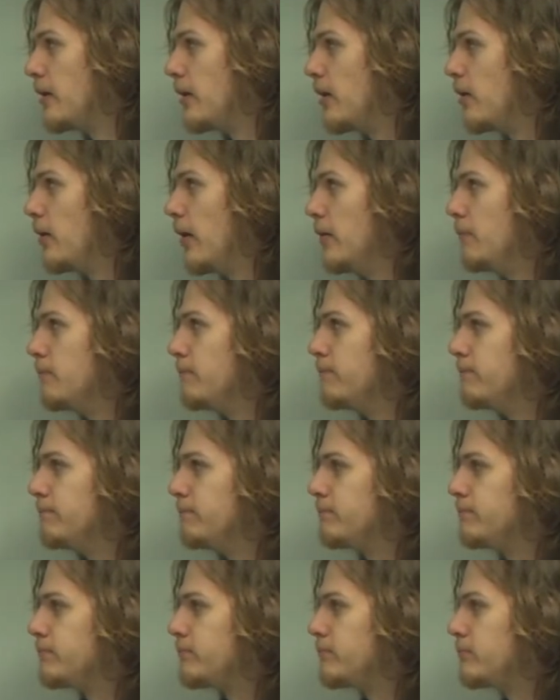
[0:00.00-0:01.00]
All right,
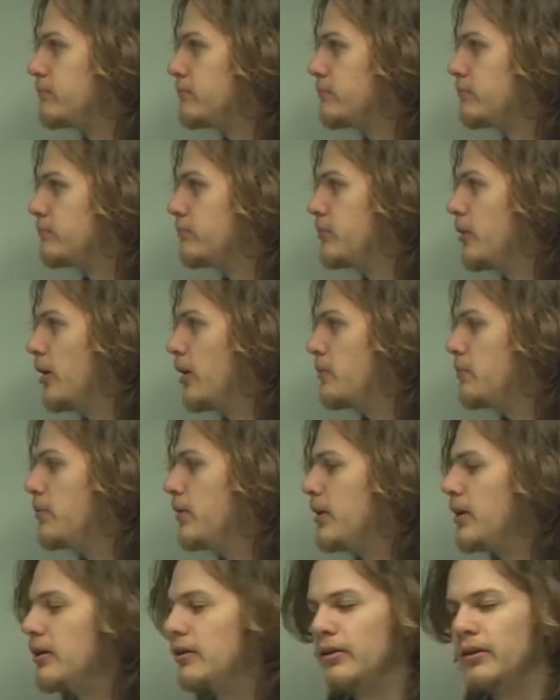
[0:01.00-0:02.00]
part
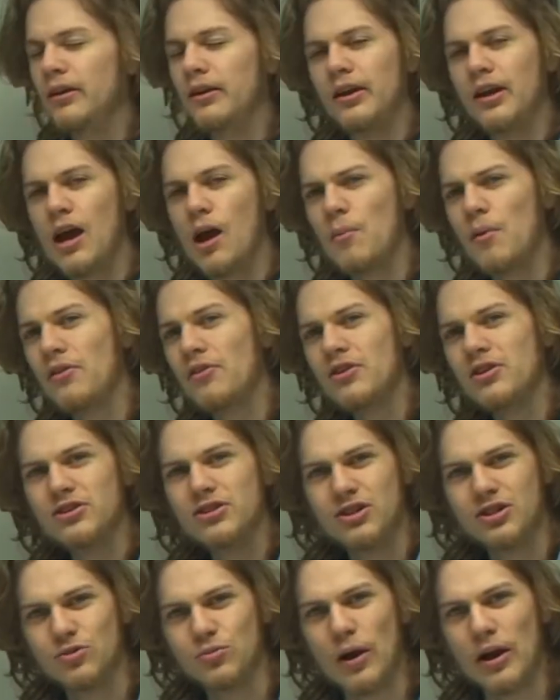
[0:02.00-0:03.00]
B, how about this
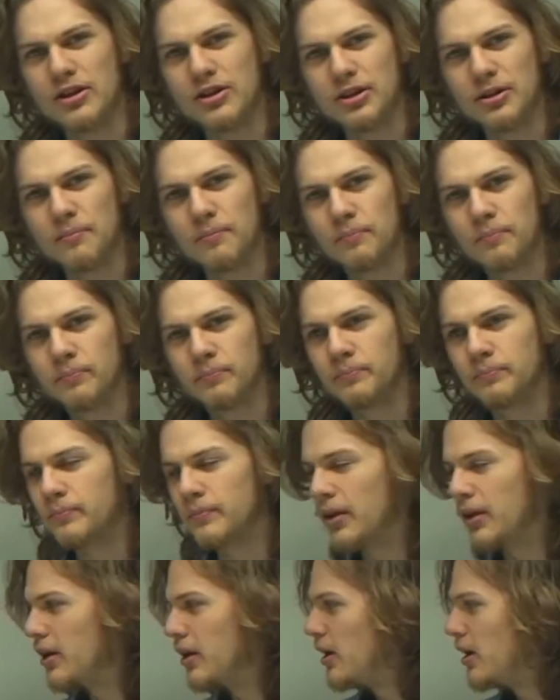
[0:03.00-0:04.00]
situation?
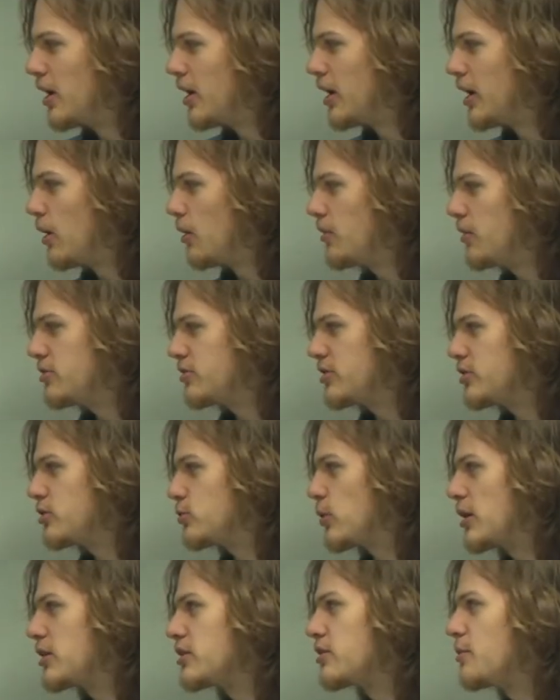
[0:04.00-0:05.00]
Now in this
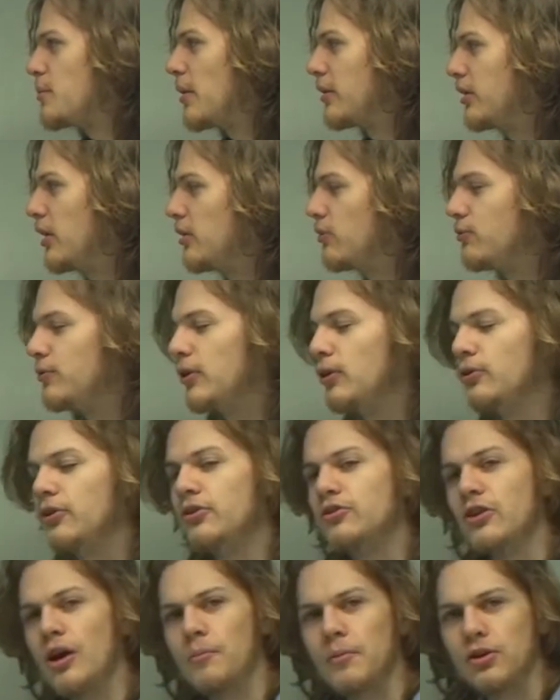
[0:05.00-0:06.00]
situation, the magnetic field
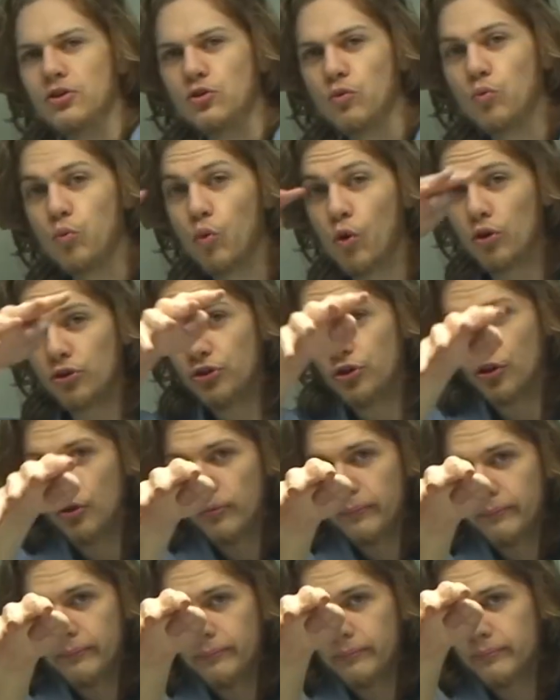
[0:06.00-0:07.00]
is coming towards you
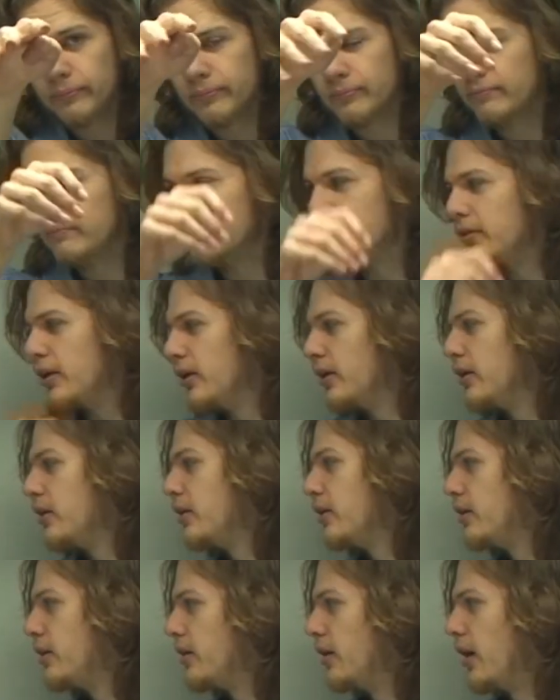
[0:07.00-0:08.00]

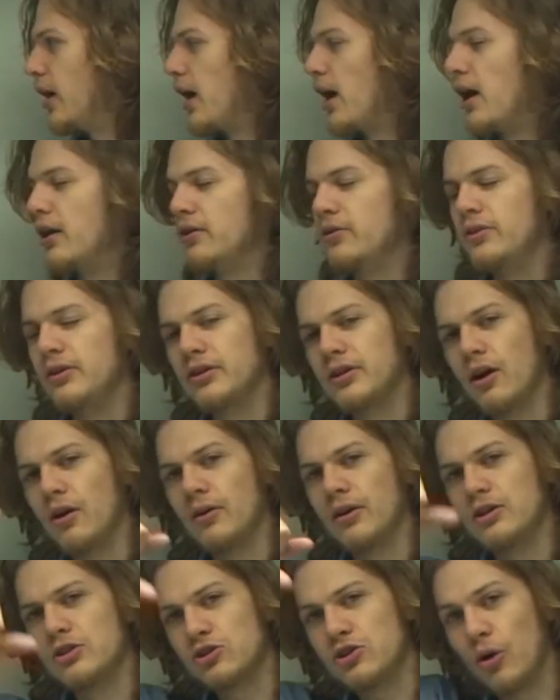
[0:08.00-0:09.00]
and the
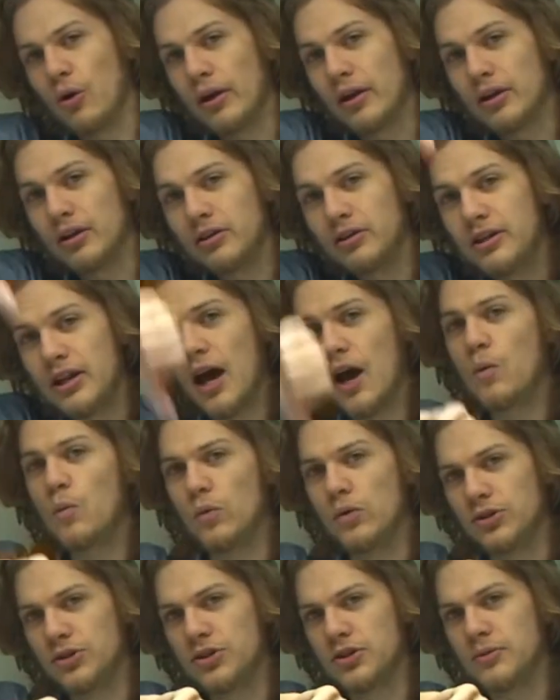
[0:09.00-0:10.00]
current is going
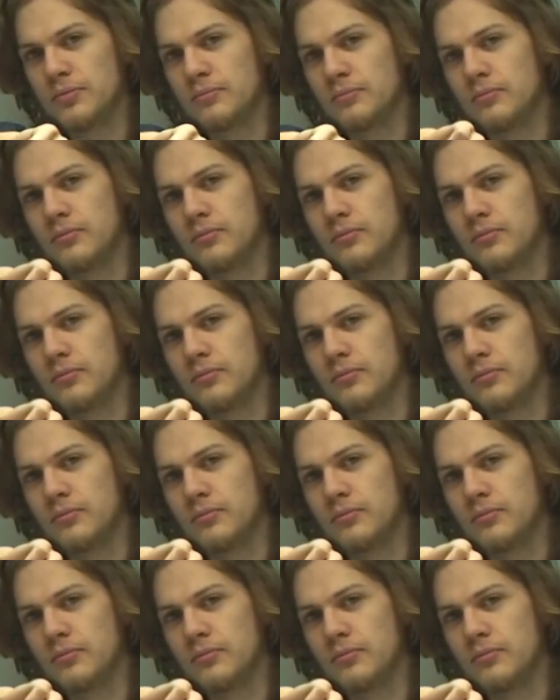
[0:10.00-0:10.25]
downwards.